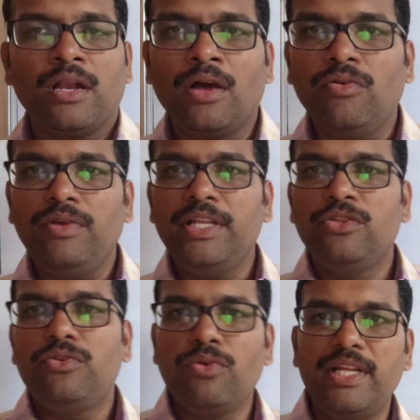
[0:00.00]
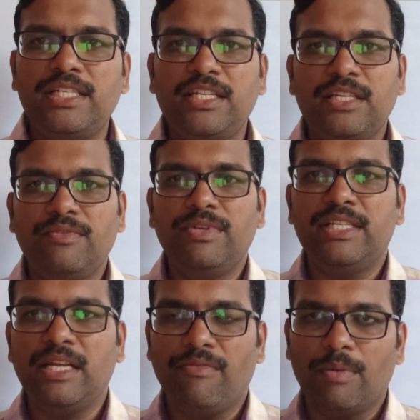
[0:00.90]
Now in today's session,
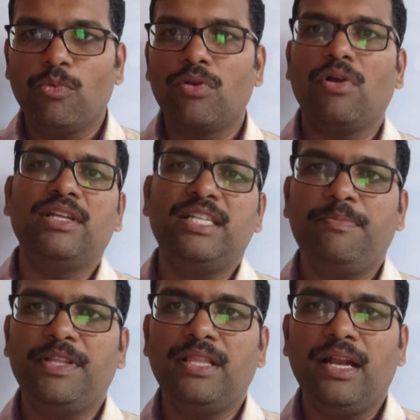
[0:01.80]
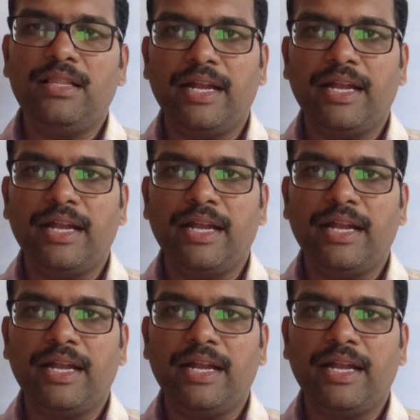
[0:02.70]
we'll see one more concept in that,